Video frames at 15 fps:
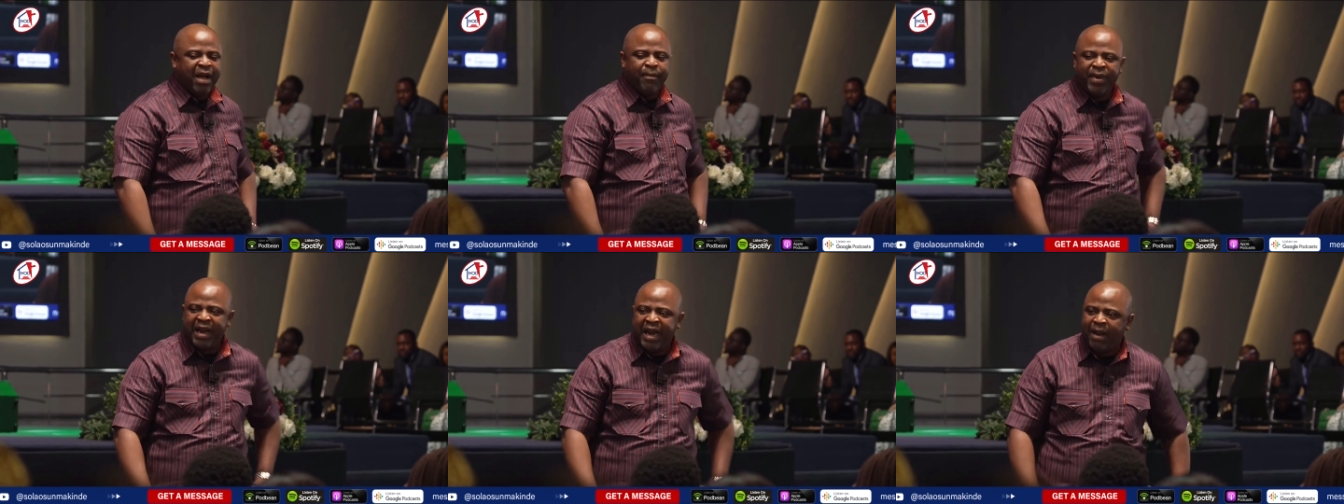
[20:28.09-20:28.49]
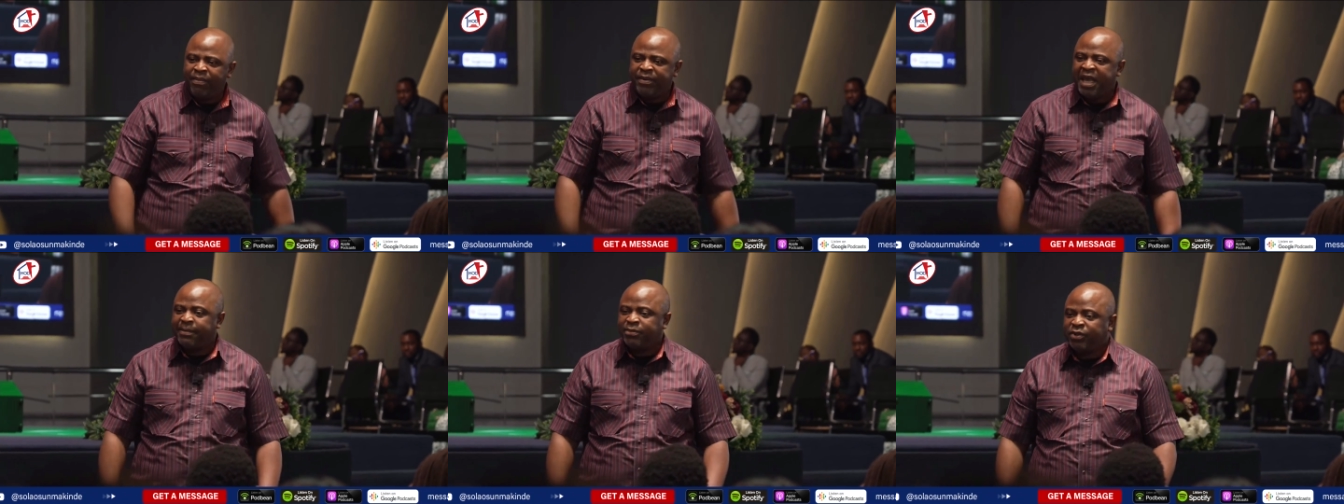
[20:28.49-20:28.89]
And
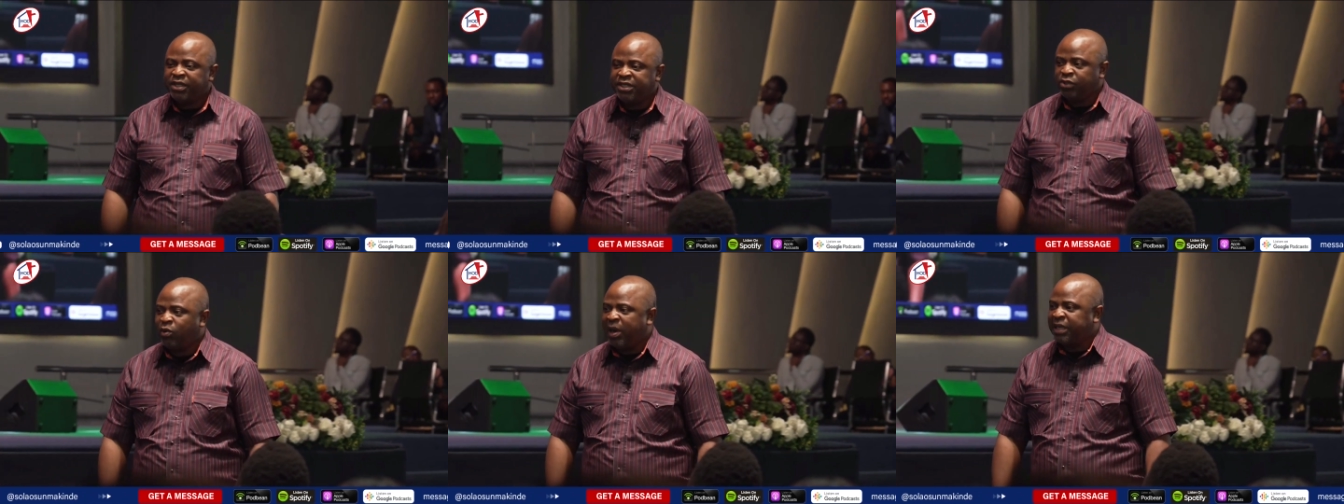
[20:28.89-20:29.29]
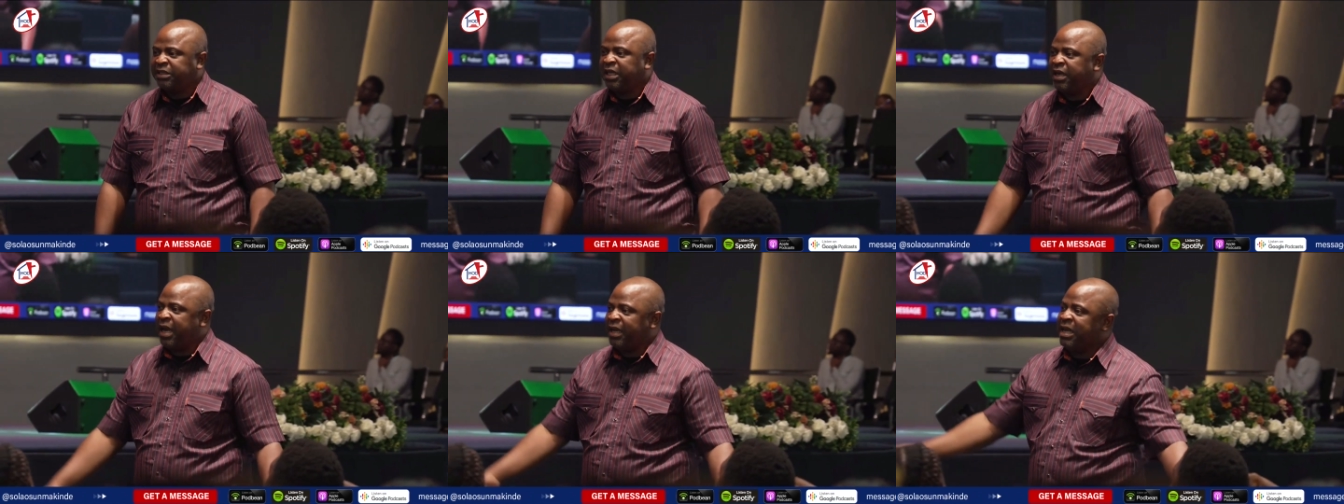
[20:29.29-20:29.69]
Balaam came to the sitting
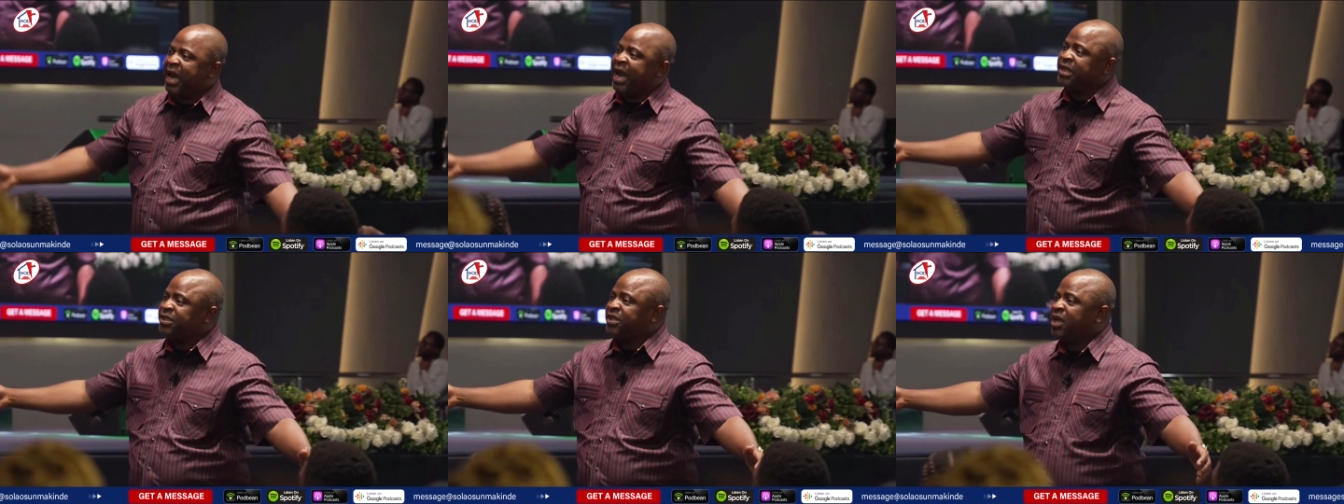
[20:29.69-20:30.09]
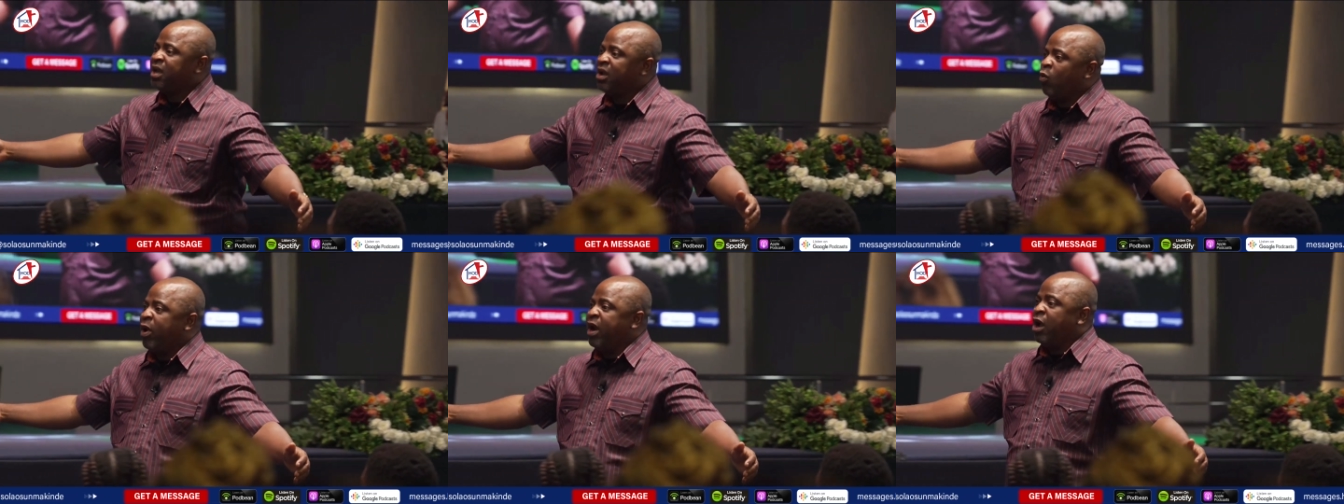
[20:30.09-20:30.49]
and said, that,
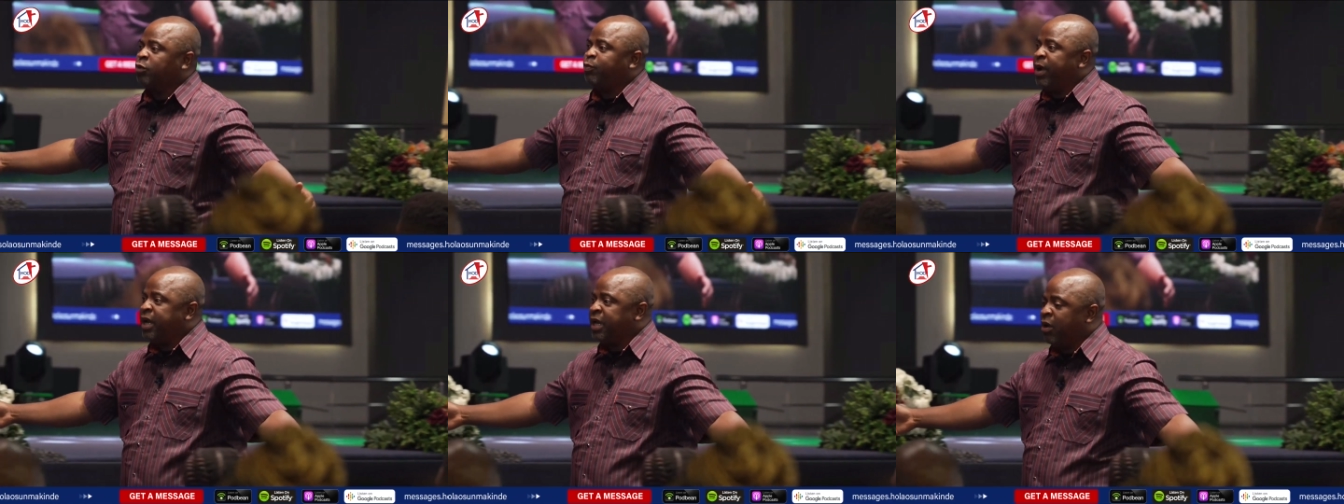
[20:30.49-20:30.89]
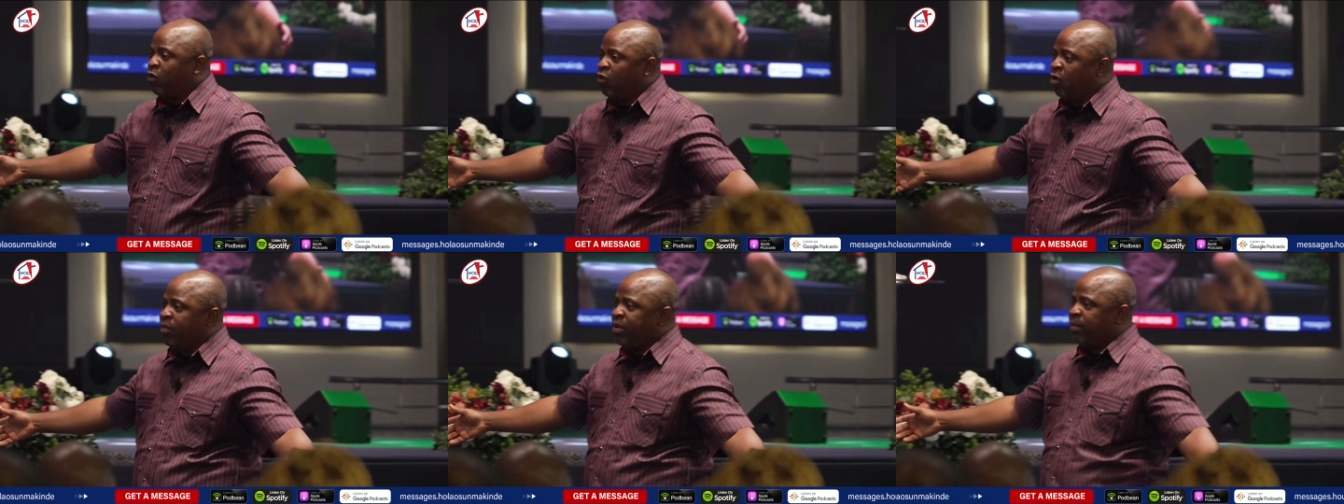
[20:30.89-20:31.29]
Guys, when I was praying
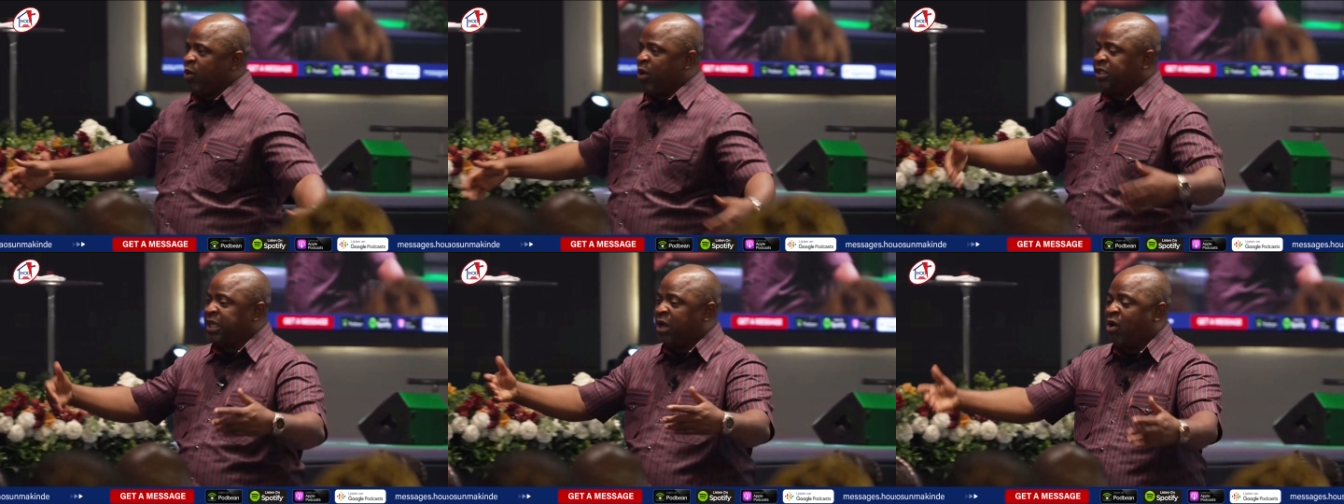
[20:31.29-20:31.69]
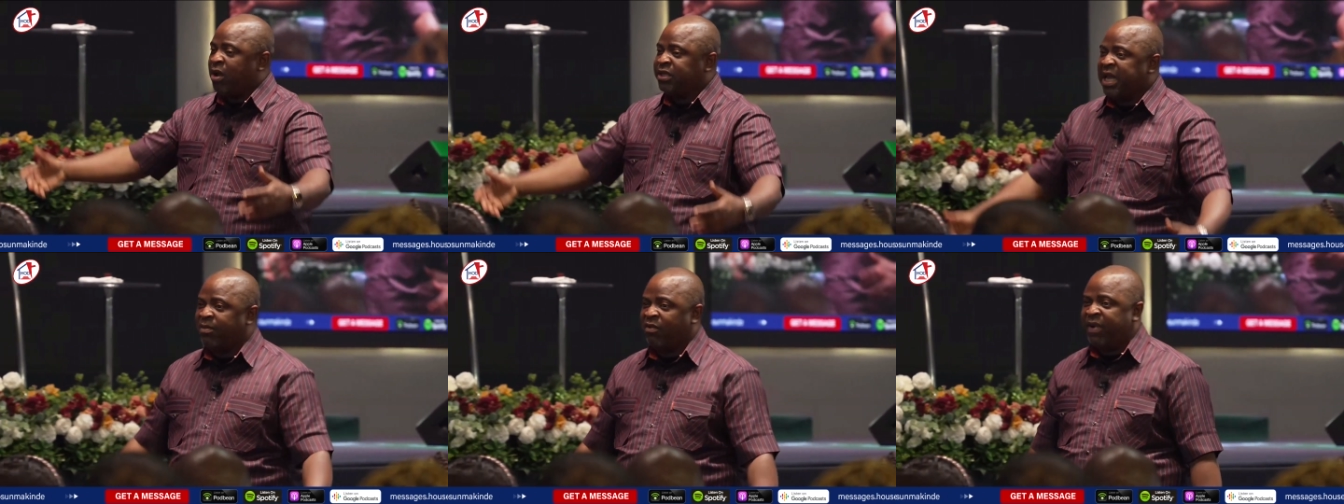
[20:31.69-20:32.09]
in the room, because he
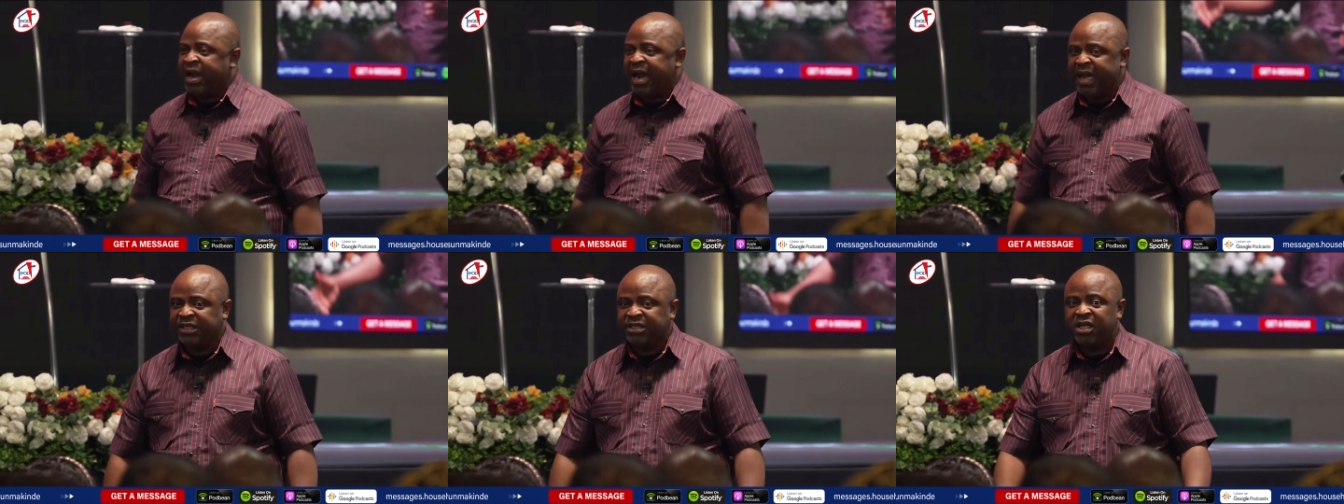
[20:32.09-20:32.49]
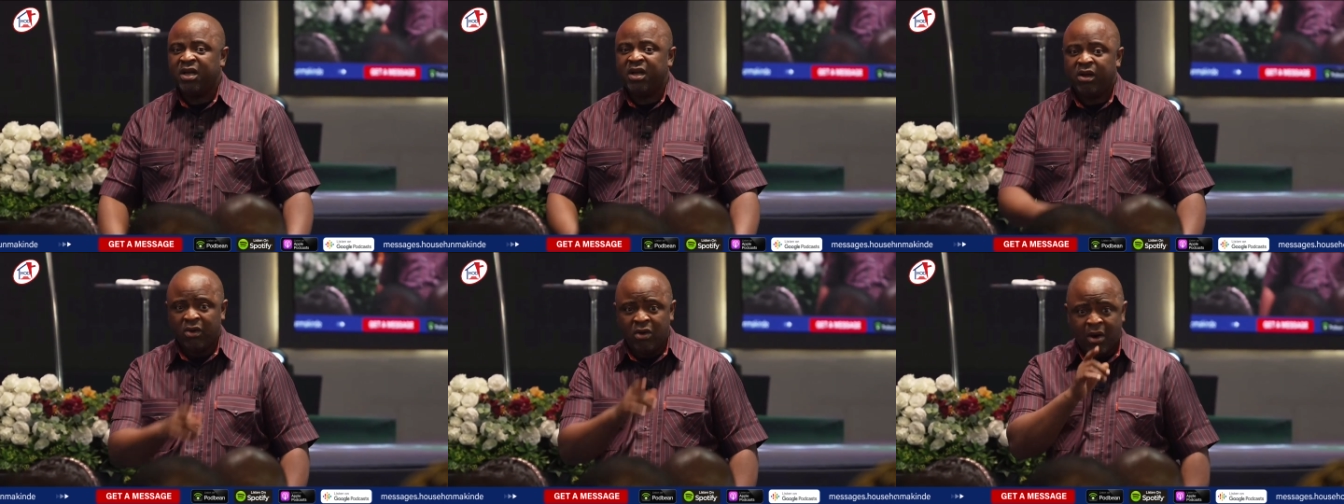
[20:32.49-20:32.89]
lured them overnight,
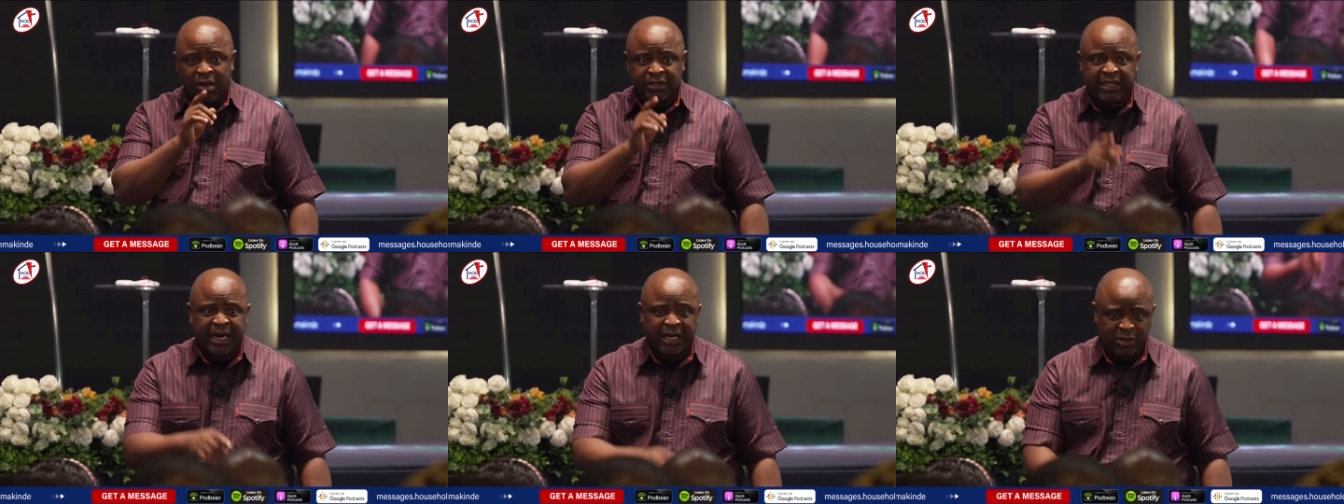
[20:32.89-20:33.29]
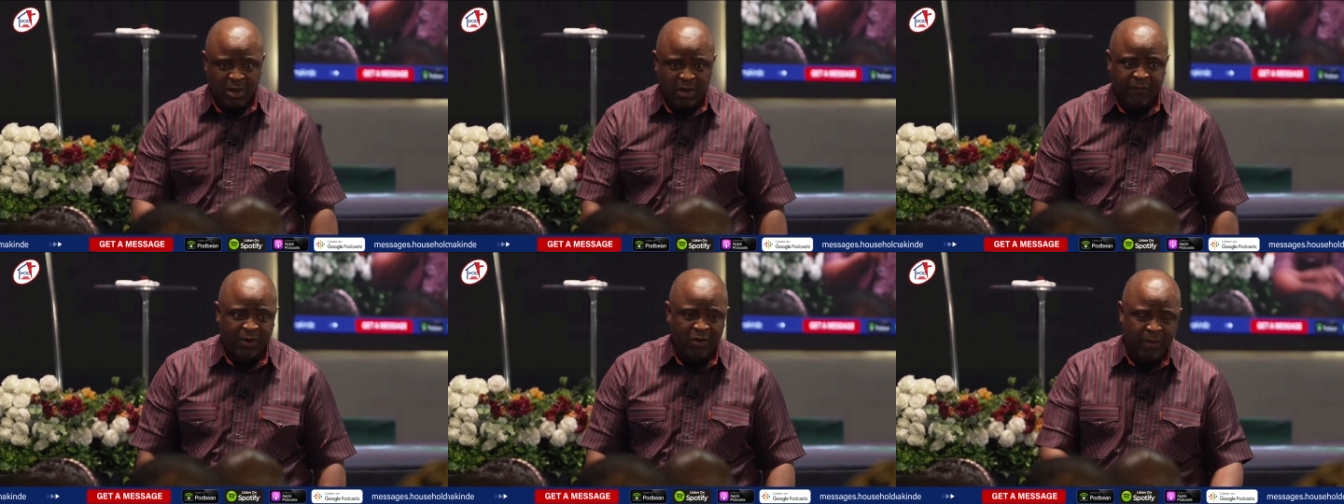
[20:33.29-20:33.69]
God said, I
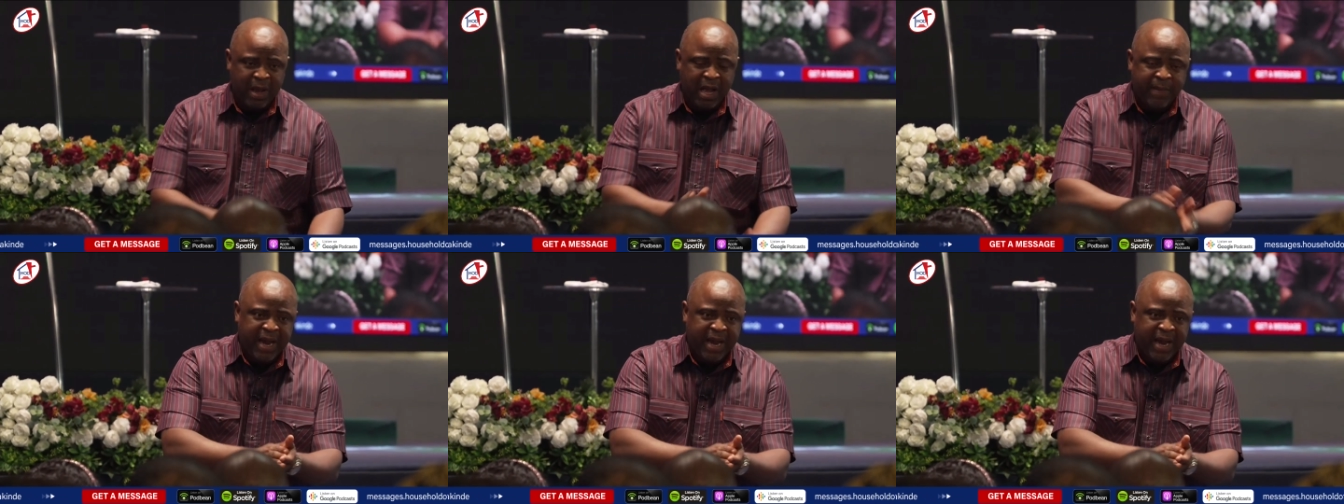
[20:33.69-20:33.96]
should not follow.